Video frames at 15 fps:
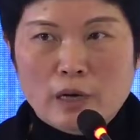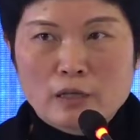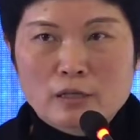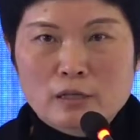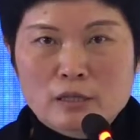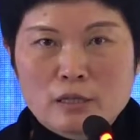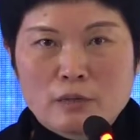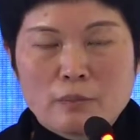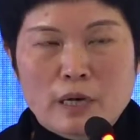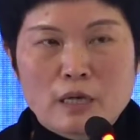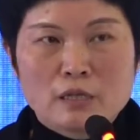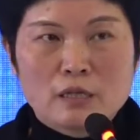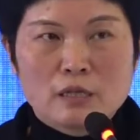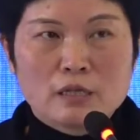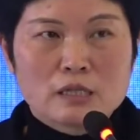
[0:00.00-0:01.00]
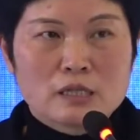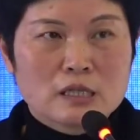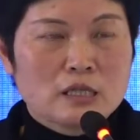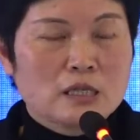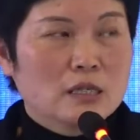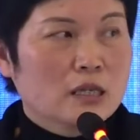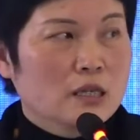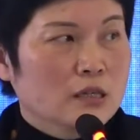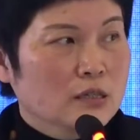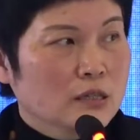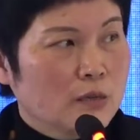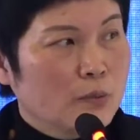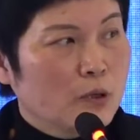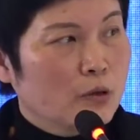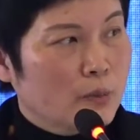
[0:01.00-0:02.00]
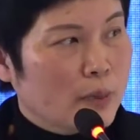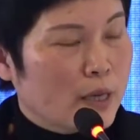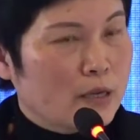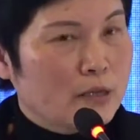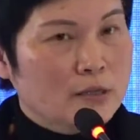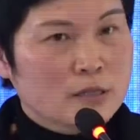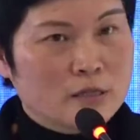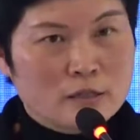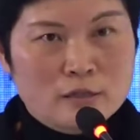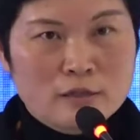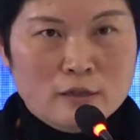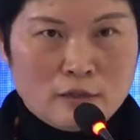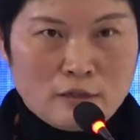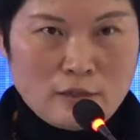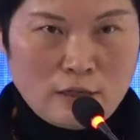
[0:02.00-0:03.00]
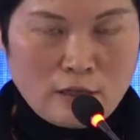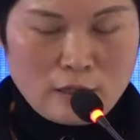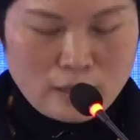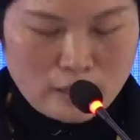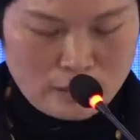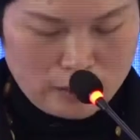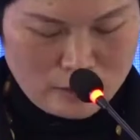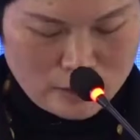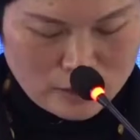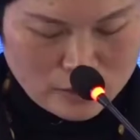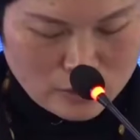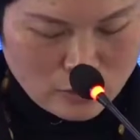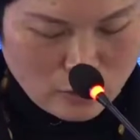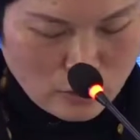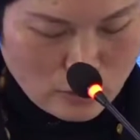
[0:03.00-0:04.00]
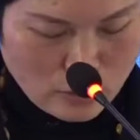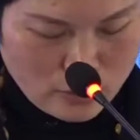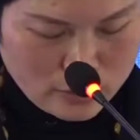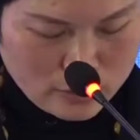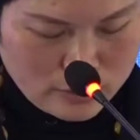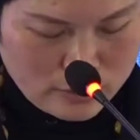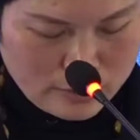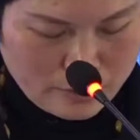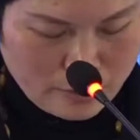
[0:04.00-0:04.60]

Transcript: I see many senior diplomats in this hall,